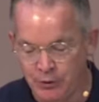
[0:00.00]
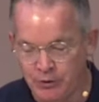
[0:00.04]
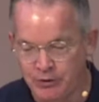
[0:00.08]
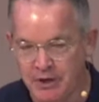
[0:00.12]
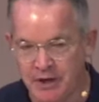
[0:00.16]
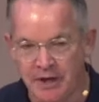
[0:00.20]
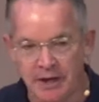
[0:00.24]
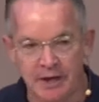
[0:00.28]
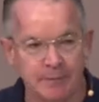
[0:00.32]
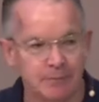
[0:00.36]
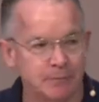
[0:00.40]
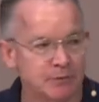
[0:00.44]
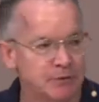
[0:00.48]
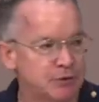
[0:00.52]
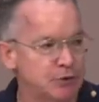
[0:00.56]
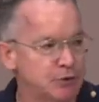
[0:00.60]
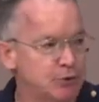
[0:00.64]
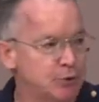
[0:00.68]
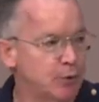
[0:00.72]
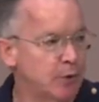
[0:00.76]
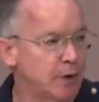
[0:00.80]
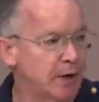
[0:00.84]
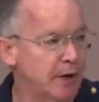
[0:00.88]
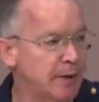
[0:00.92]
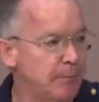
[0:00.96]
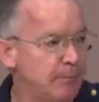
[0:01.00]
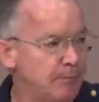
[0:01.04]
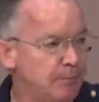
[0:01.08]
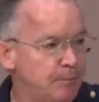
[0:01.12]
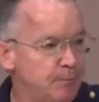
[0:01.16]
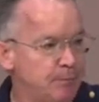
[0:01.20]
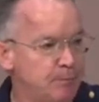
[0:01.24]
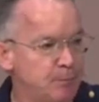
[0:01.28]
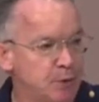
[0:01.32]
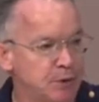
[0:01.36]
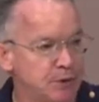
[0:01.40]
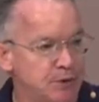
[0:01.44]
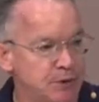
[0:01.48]
times do I
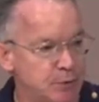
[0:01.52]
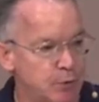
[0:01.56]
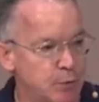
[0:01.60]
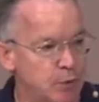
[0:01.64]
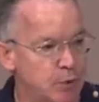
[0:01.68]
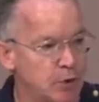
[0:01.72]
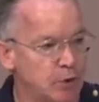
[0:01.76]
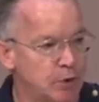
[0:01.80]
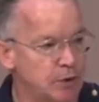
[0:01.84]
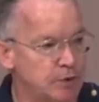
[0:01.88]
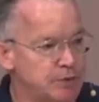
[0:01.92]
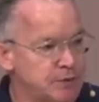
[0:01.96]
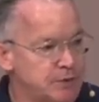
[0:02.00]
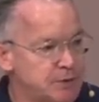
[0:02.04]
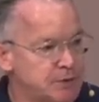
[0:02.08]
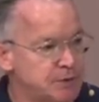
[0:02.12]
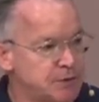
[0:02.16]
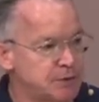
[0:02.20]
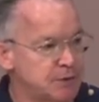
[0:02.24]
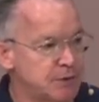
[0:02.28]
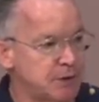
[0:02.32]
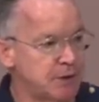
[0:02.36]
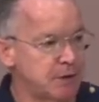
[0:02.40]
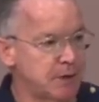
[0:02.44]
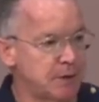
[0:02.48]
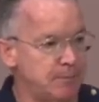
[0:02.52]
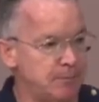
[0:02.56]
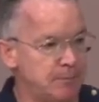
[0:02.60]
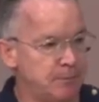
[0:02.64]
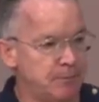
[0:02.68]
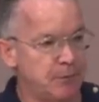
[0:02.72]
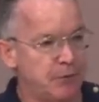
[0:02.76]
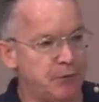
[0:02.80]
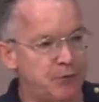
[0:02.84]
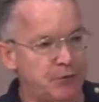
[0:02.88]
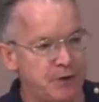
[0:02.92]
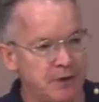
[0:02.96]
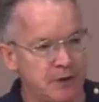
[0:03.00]
put the words
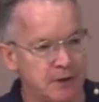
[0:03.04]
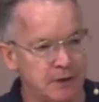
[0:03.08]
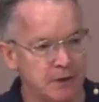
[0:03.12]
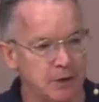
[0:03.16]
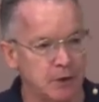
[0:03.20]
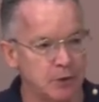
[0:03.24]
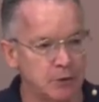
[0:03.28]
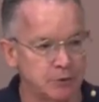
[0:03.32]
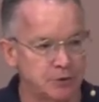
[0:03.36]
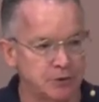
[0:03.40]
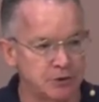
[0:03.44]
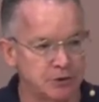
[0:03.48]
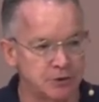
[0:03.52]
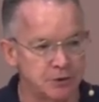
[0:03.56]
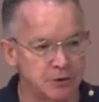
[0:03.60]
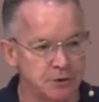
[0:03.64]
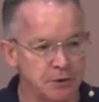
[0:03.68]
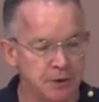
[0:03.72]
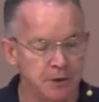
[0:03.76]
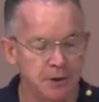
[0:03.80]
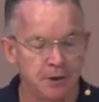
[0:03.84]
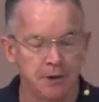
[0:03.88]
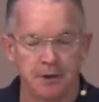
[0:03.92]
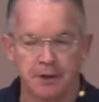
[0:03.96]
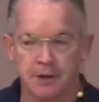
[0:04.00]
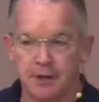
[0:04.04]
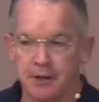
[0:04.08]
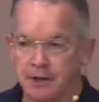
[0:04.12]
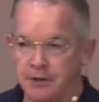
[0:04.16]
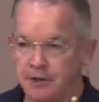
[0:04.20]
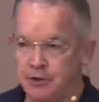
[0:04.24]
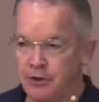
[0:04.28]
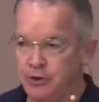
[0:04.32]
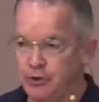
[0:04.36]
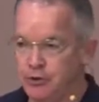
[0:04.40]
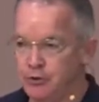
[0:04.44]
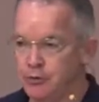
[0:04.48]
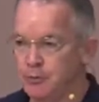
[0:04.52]
theologian and
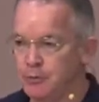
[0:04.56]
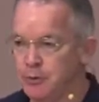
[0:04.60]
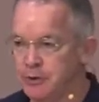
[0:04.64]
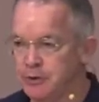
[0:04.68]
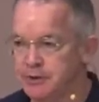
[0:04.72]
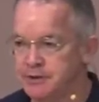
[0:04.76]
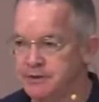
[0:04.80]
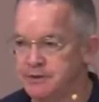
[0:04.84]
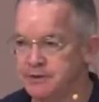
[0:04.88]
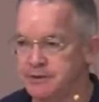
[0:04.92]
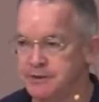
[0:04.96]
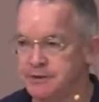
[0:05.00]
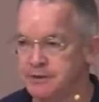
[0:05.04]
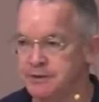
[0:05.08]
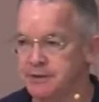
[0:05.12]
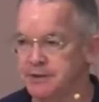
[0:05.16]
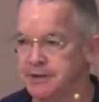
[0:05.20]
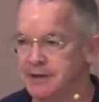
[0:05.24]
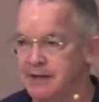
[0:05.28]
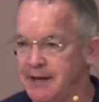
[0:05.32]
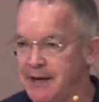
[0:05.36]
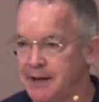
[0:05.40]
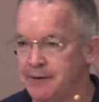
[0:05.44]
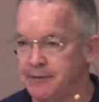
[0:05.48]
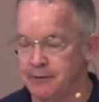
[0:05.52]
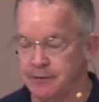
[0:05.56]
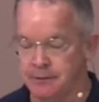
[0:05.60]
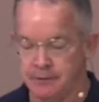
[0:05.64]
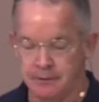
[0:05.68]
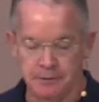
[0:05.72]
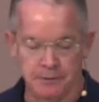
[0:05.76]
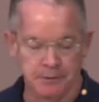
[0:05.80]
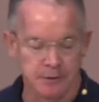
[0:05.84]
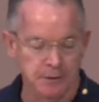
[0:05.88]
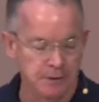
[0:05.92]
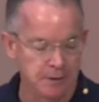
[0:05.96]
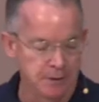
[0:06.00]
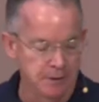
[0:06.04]
humorist together,
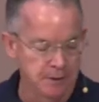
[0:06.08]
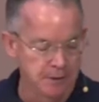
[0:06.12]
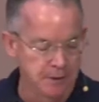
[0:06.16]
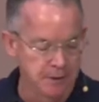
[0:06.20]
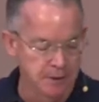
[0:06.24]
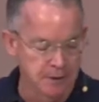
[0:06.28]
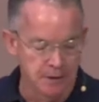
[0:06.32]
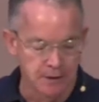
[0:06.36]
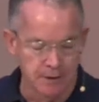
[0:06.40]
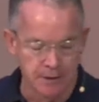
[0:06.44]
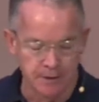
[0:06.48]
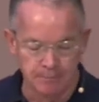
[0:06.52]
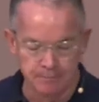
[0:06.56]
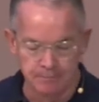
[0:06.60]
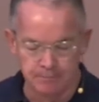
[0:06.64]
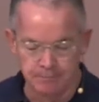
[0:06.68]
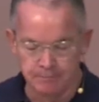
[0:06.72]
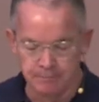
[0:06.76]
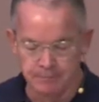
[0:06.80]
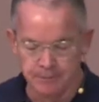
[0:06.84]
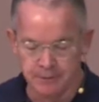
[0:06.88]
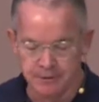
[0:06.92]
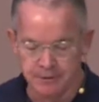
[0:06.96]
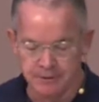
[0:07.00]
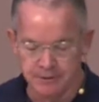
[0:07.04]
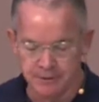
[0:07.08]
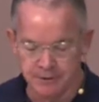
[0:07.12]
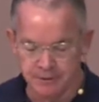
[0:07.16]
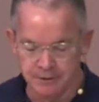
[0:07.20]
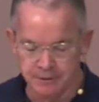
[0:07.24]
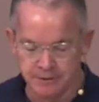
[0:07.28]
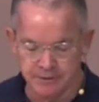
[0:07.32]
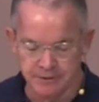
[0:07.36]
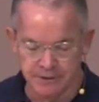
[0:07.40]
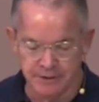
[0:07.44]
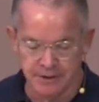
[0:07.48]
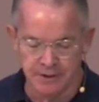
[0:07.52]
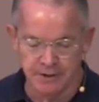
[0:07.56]
but
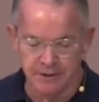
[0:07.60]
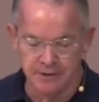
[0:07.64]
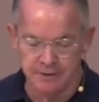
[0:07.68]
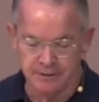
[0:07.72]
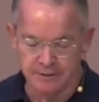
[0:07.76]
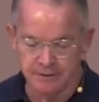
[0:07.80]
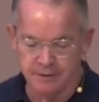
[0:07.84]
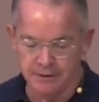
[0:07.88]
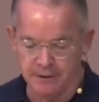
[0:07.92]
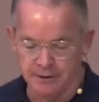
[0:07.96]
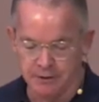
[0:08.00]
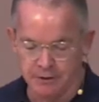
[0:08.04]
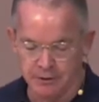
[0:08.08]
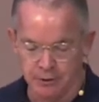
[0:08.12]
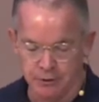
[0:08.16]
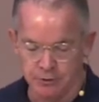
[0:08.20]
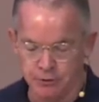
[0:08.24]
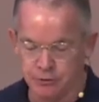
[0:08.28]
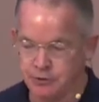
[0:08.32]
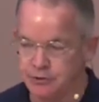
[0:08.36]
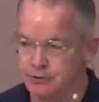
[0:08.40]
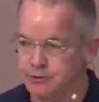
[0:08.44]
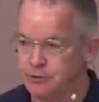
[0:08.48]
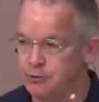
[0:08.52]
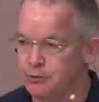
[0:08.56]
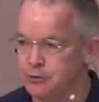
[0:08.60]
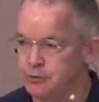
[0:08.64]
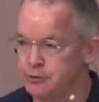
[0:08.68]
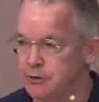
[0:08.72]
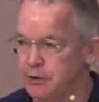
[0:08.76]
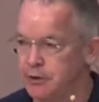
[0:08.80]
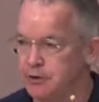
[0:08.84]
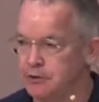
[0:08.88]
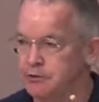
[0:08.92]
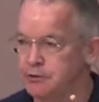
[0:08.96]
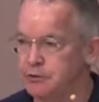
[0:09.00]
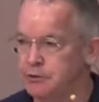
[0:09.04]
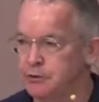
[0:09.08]
there's a theologian who's
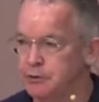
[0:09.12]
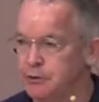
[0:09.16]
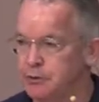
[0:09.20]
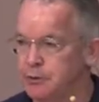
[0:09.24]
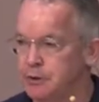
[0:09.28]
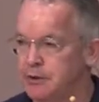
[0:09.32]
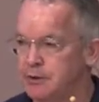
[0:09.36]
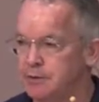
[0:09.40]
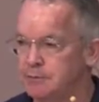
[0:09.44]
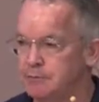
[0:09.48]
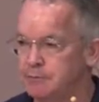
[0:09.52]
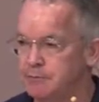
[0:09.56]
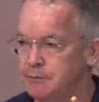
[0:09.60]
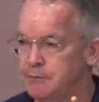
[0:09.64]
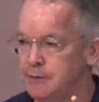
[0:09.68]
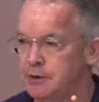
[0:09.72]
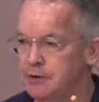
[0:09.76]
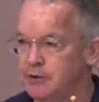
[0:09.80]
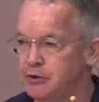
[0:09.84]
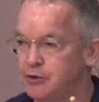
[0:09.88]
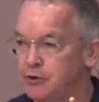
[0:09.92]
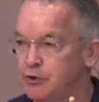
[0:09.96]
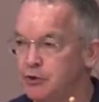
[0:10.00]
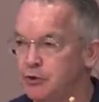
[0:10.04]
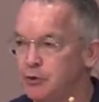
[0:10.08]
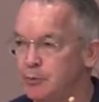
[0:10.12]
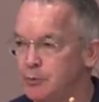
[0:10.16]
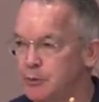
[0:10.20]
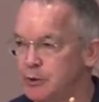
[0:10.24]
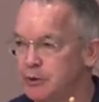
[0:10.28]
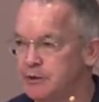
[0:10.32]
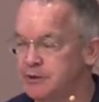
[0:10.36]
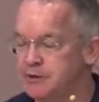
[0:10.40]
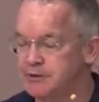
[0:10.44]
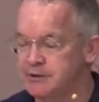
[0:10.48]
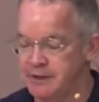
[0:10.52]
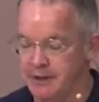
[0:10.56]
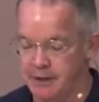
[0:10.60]
also a
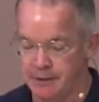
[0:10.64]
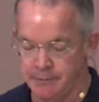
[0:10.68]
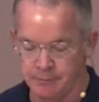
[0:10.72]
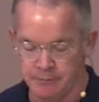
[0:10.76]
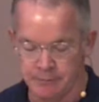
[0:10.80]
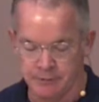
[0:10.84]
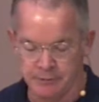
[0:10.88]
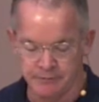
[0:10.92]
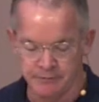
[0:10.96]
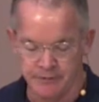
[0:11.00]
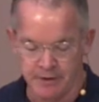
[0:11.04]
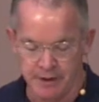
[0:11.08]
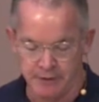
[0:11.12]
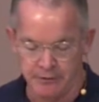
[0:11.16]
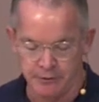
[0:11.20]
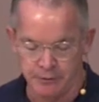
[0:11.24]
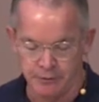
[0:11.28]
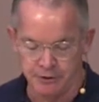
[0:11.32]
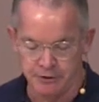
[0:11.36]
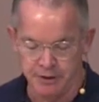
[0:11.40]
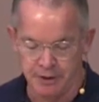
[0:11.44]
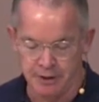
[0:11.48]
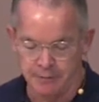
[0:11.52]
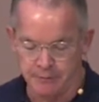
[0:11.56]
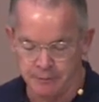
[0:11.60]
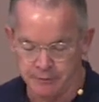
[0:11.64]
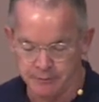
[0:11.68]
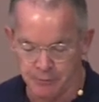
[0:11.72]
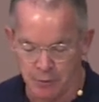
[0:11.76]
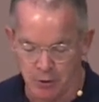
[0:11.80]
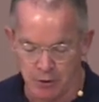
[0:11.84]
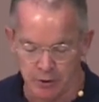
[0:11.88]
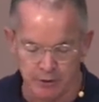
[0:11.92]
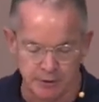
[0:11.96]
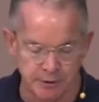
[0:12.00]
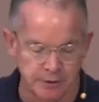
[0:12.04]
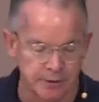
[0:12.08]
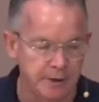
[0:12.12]
humorist named Father James
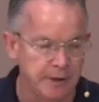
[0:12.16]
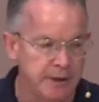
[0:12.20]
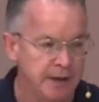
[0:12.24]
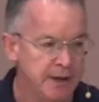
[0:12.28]
Martin.